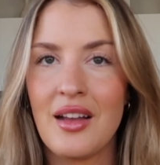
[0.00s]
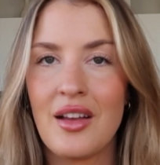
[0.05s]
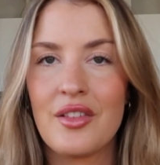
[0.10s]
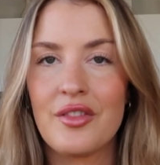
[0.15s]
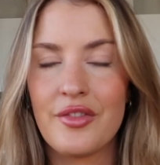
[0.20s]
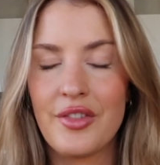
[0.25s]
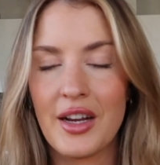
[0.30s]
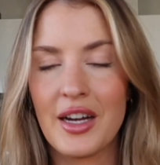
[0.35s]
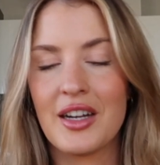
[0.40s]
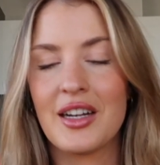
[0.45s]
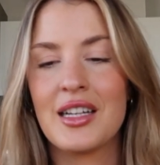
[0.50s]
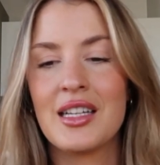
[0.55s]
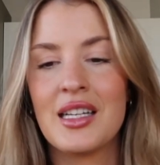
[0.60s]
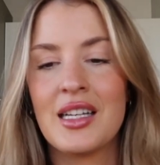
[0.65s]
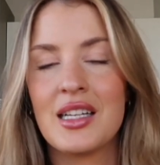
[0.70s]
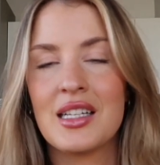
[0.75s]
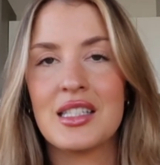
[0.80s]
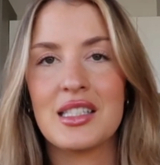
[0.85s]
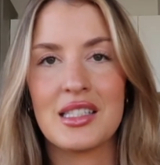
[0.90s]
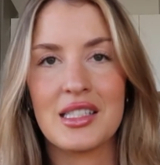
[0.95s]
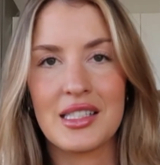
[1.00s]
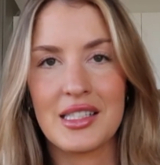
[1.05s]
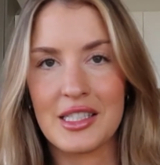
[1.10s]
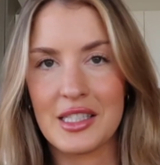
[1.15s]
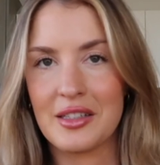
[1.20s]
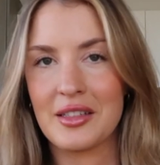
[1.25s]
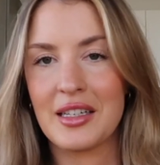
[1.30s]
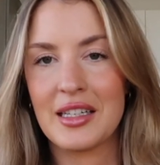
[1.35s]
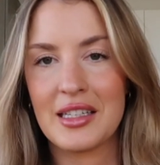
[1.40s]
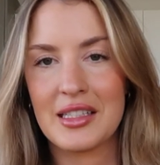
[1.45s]
very
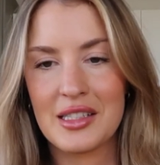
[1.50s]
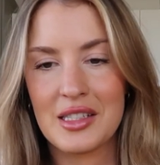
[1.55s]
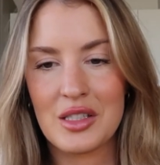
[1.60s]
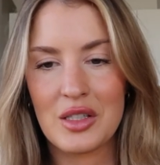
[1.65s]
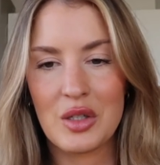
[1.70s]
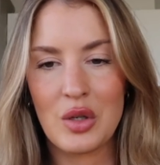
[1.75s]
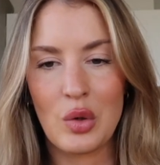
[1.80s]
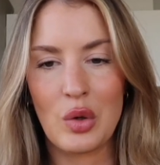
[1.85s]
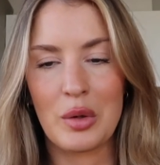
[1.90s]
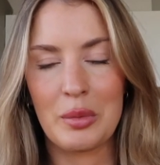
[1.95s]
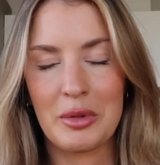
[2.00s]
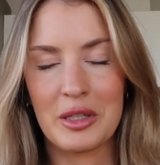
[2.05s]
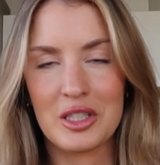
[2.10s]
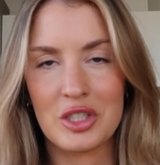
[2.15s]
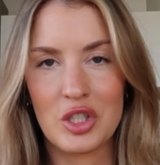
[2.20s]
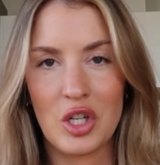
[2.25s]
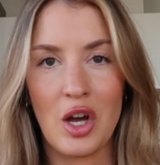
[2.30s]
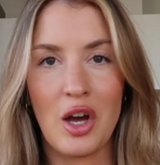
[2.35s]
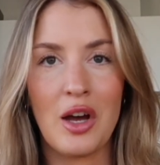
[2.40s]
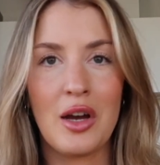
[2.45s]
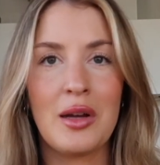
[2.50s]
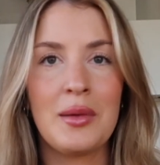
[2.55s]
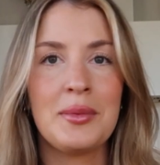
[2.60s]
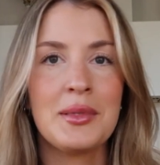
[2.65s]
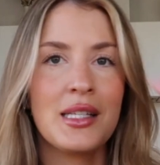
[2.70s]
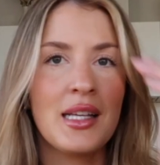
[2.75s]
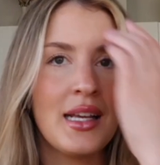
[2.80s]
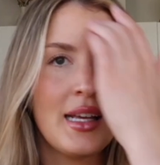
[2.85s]
serious corporate jobs.